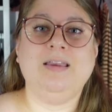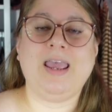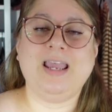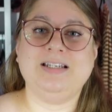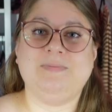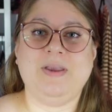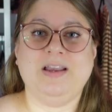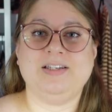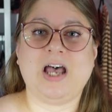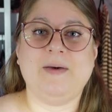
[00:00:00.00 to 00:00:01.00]
and it being
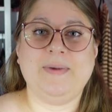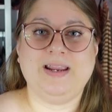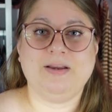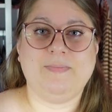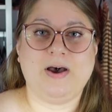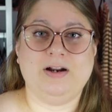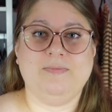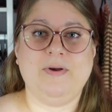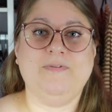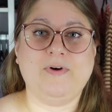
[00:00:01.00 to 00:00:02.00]
a top and a
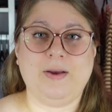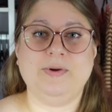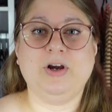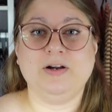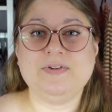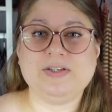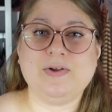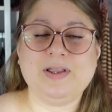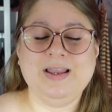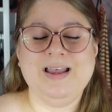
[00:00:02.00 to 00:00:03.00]
bottom from
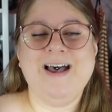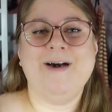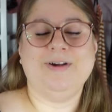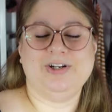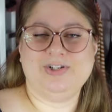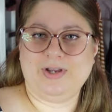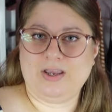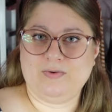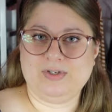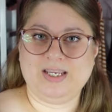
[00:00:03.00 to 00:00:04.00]
Curvesoul, I'm gonna show
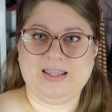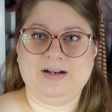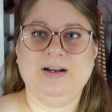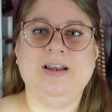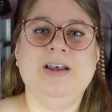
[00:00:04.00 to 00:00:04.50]
you together.